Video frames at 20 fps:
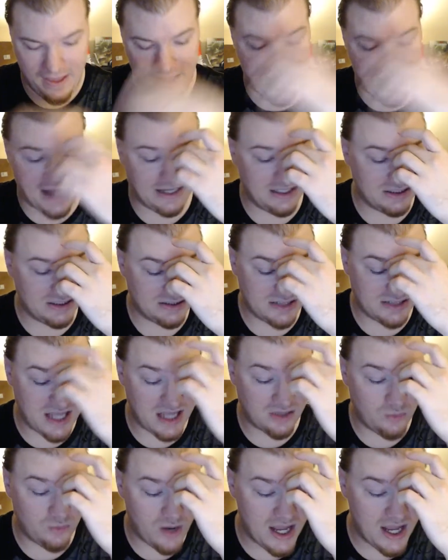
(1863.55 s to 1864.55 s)
And he
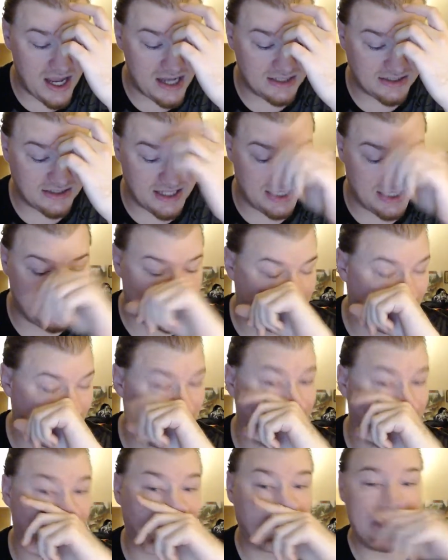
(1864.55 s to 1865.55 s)
segues into
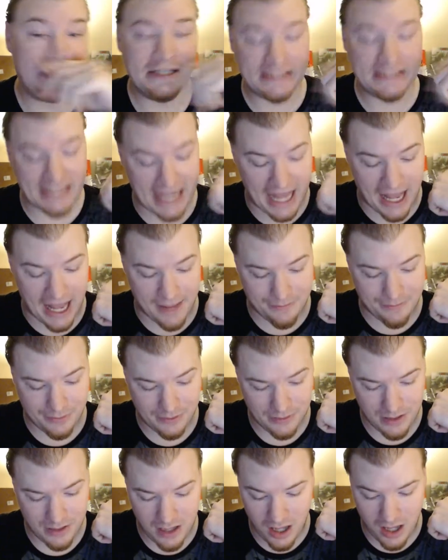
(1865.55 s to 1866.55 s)
a recap
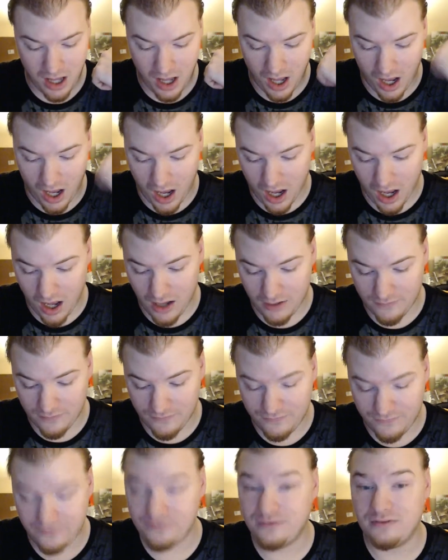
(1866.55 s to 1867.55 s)

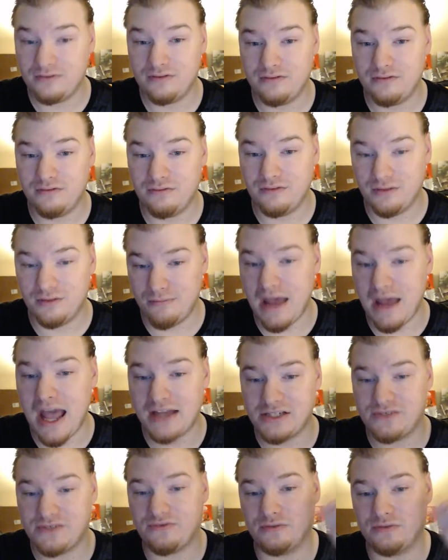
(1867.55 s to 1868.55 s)
of the
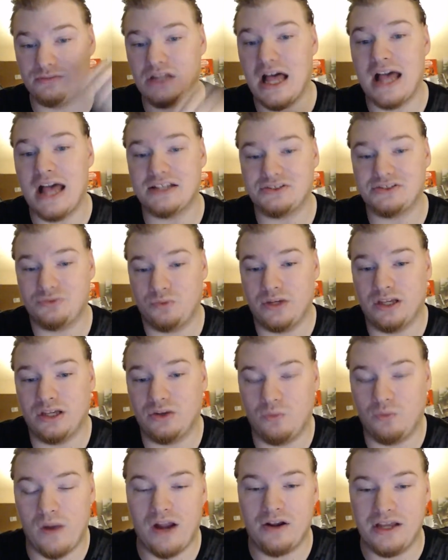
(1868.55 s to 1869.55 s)
match from last
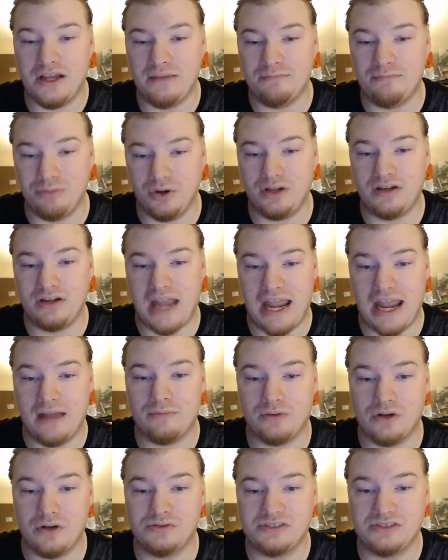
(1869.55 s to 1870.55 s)
week, where he put
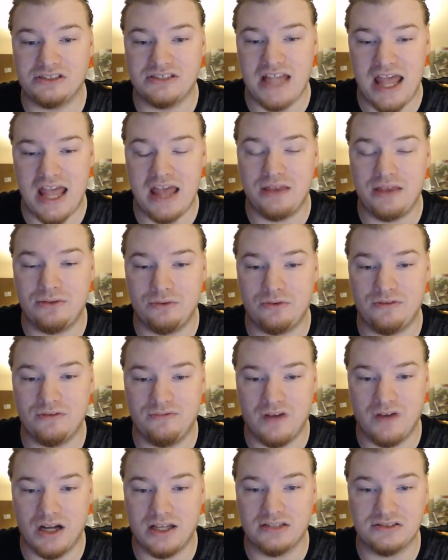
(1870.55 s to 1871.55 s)
Ambrose's head through the
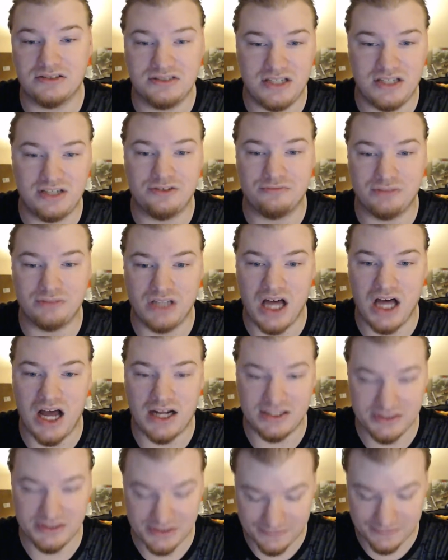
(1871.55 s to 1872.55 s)
fucking cinder
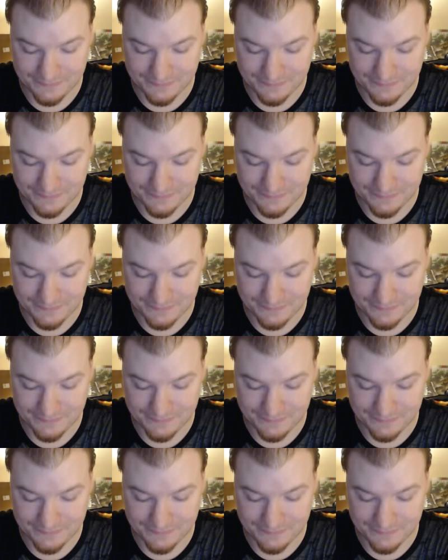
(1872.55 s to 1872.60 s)
blocks.